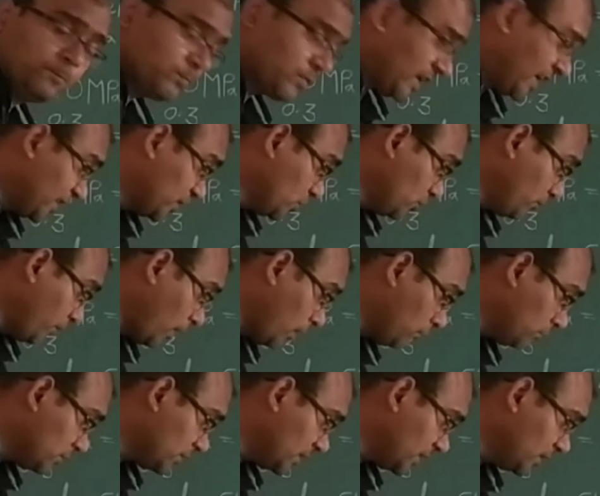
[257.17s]
10 to
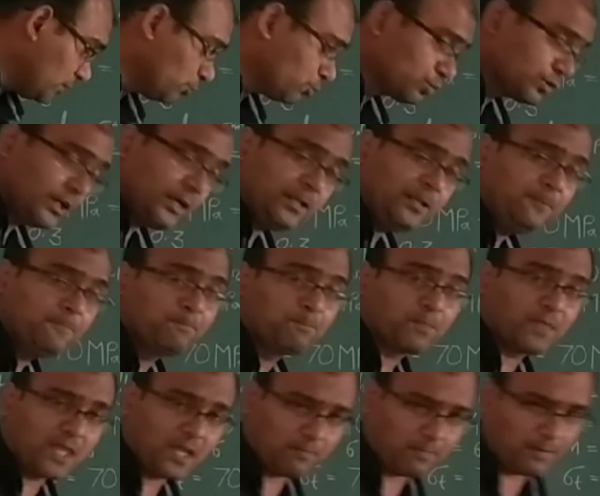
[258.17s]
power 3 Newton
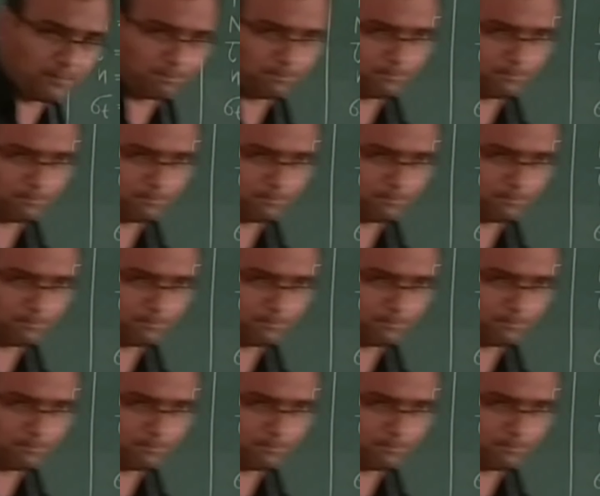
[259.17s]
mm.